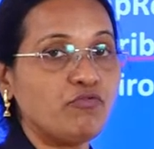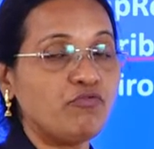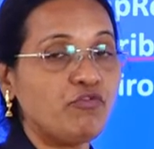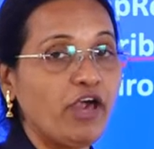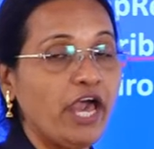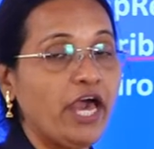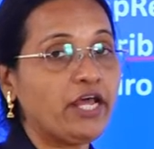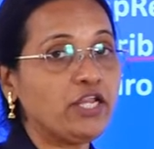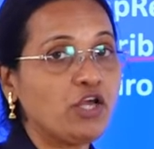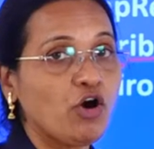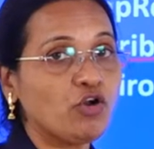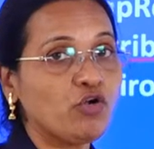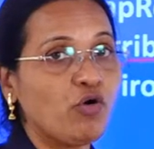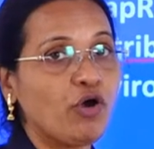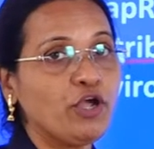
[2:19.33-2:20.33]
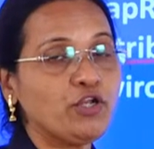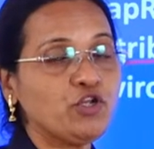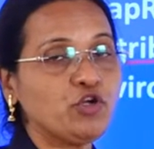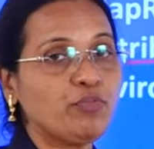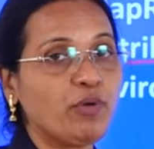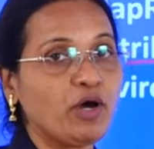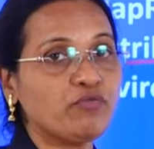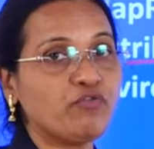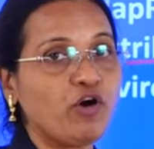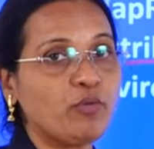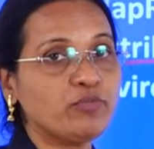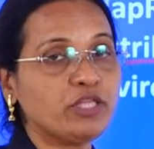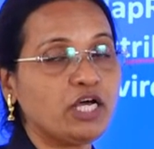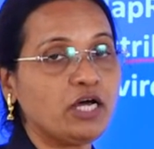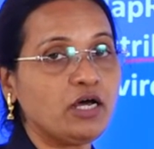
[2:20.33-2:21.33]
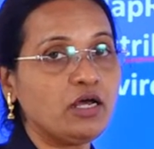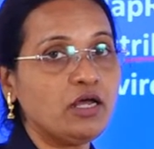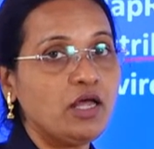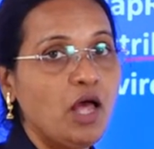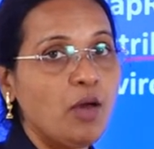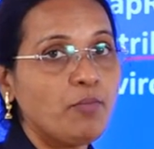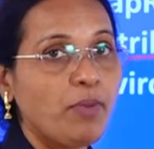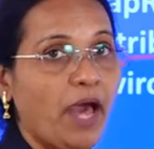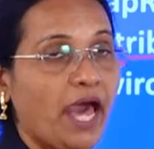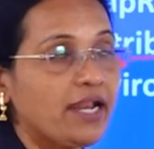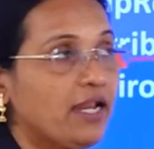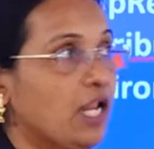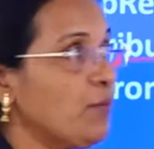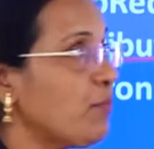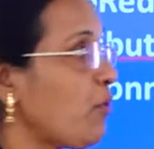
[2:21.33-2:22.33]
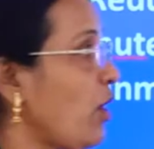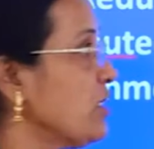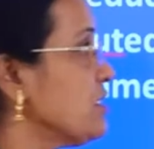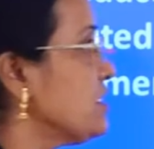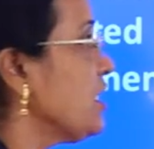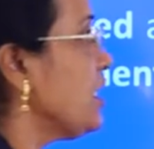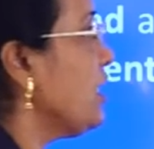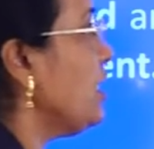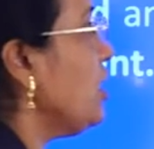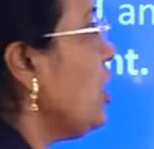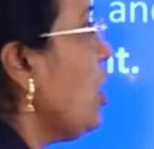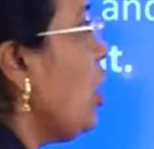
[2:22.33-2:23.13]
where you are going to perform the parallel processing